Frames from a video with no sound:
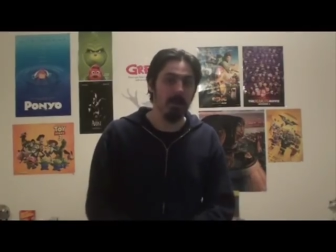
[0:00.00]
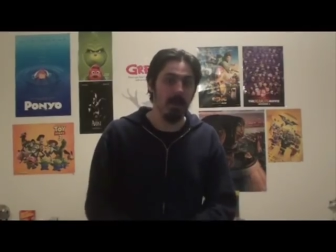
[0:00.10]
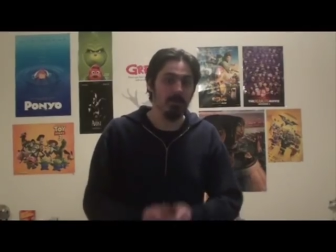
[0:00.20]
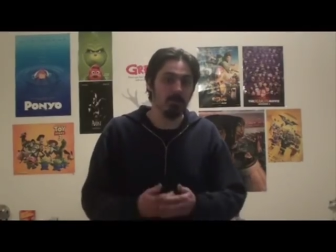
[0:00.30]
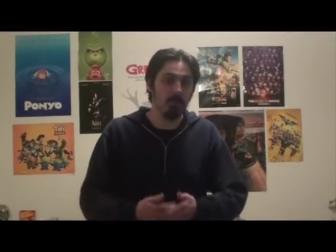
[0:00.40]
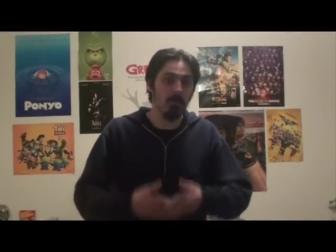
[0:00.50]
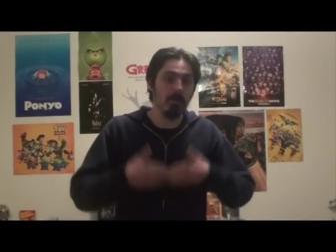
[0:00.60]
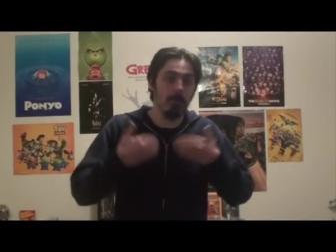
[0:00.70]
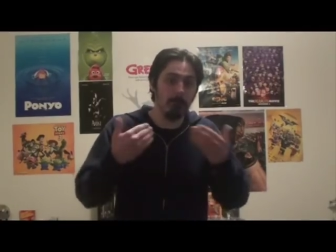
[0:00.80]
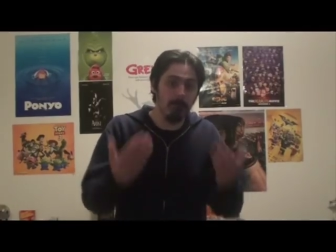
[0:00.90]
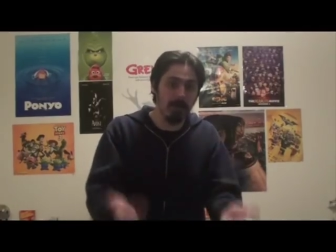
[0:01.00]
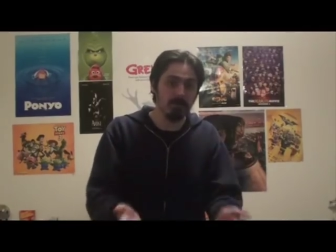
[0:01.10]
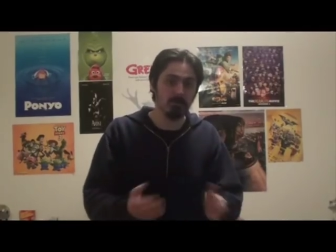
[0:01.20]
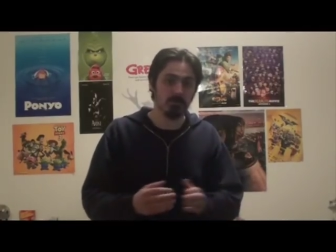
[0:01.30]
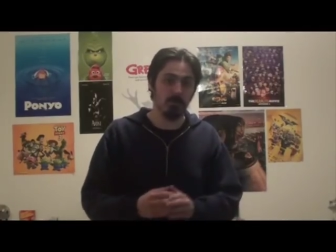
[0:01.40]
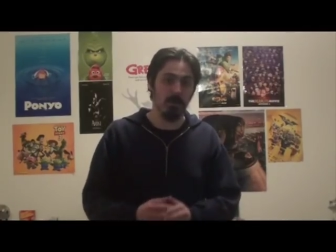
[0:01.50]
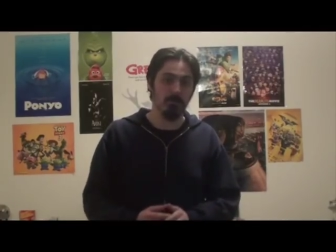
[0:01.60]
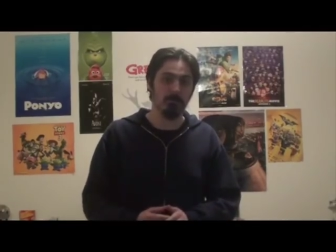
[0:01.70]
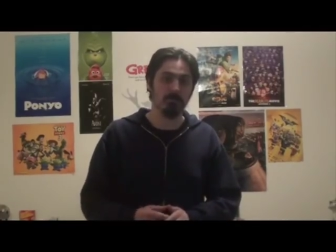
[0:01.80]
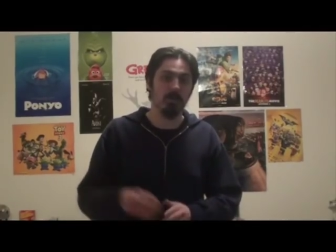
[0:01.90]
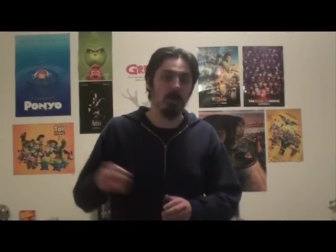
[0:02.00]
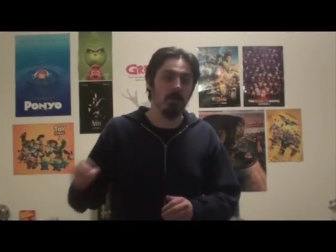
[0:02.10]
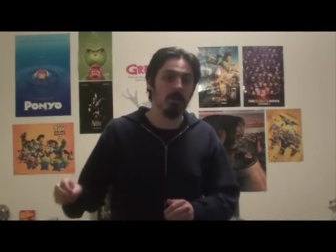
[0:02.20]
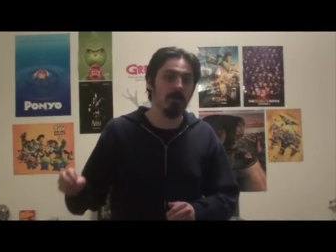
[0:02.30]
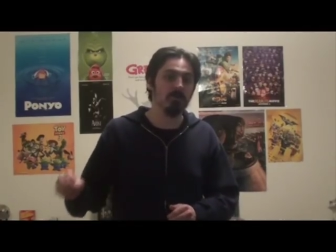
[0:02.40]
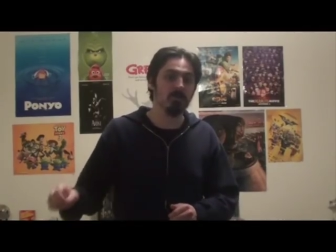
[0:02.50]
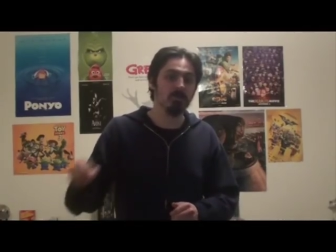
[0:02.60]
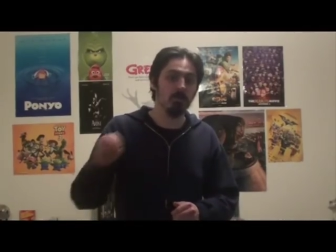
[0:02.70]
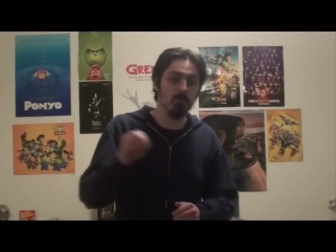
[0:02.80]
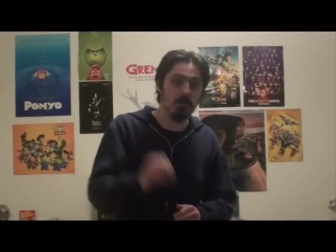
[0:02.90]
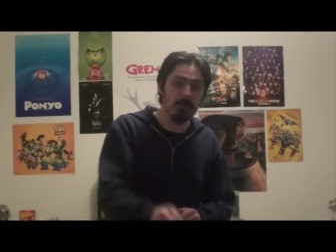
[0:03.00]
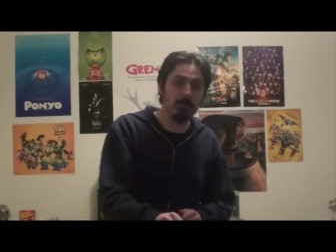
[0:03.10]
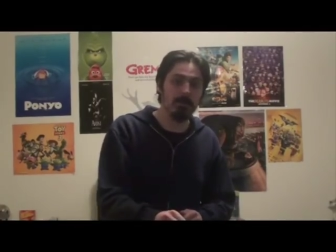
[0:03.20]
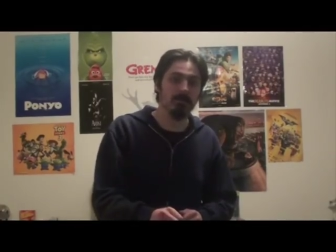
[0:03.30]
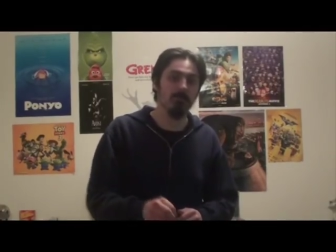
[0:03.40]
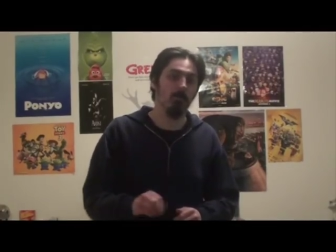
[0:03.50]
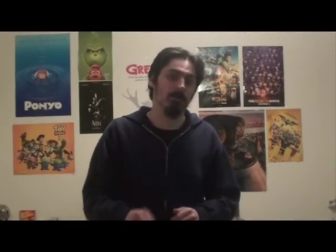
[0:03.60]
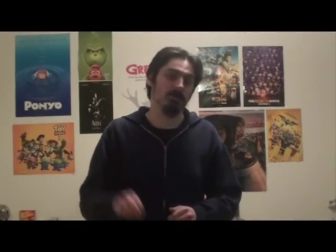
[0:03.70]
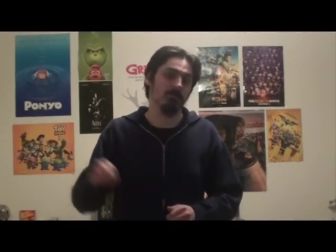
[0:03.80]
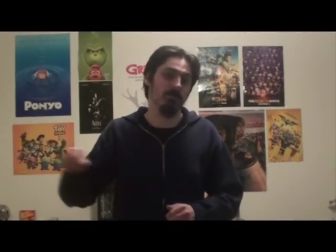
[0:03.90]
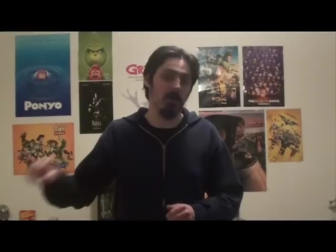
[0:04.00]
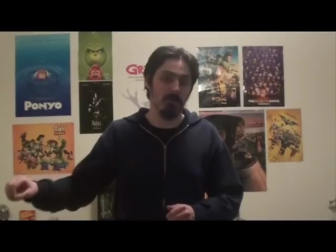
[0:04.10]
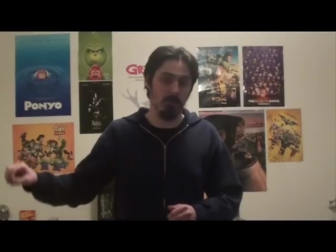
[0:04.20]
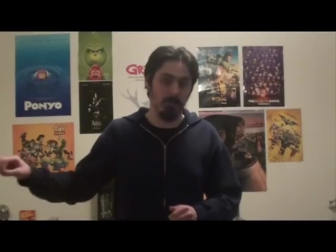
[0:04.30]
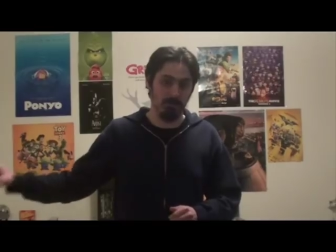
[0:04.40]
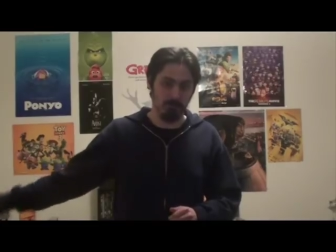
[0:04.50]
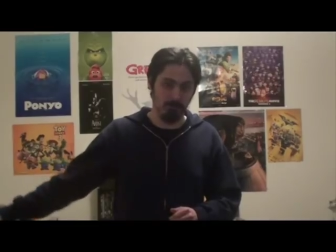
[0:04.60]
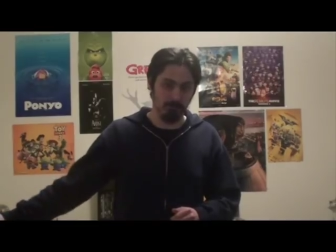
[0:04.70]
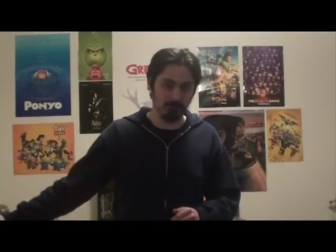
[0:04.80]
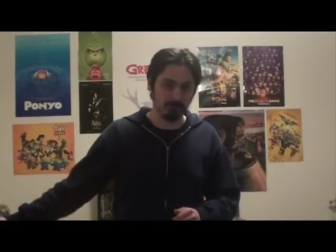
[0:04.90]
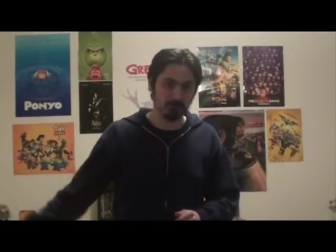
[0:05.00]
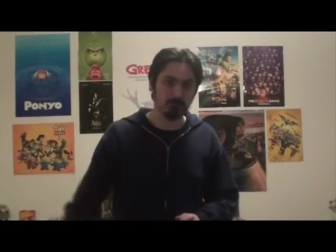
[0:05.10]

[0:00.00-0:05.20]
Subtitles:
and the grown-up Michael's problems are not just a repeat of what his father went through.